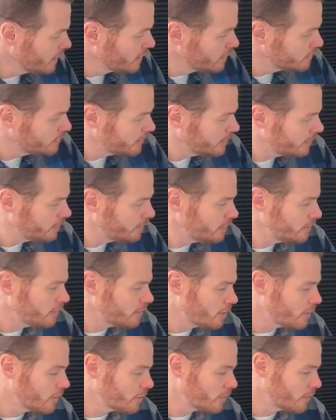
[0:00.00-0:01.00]
So here
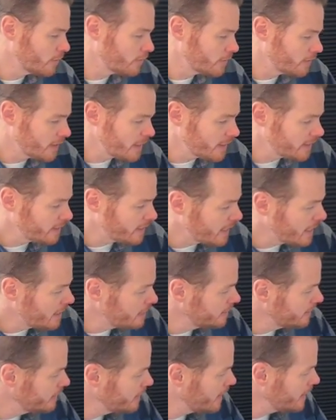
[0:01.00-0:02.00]
are the
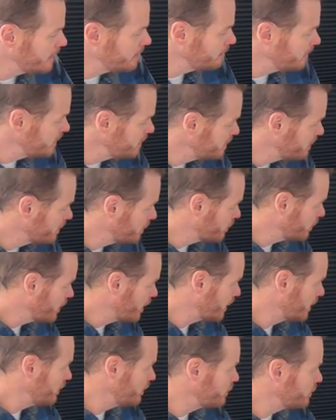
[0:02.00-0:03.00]
Allen Edmonds and the
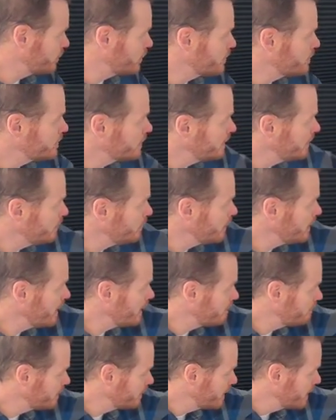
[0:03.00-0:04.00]
Crockett And Jones, and here we
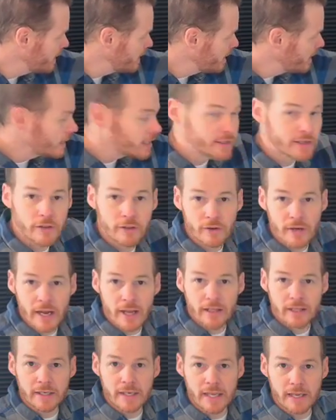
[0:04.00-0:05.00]
have another
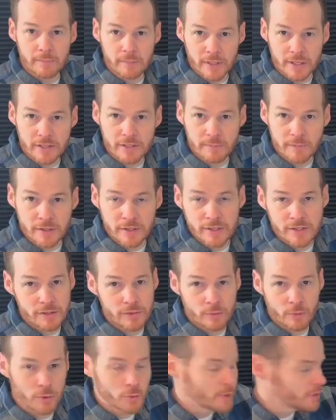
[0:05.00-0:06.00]
Allen Edmonds, but this is
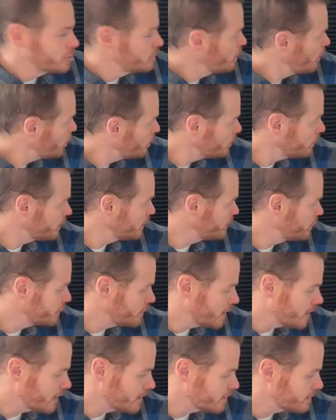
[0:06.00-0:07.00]
where we totally
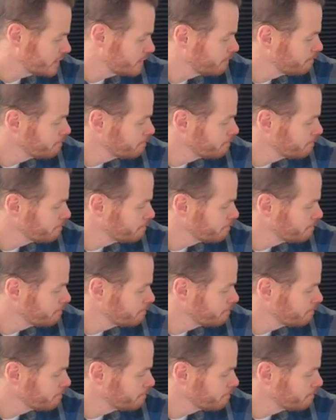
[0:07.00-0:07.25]
changed.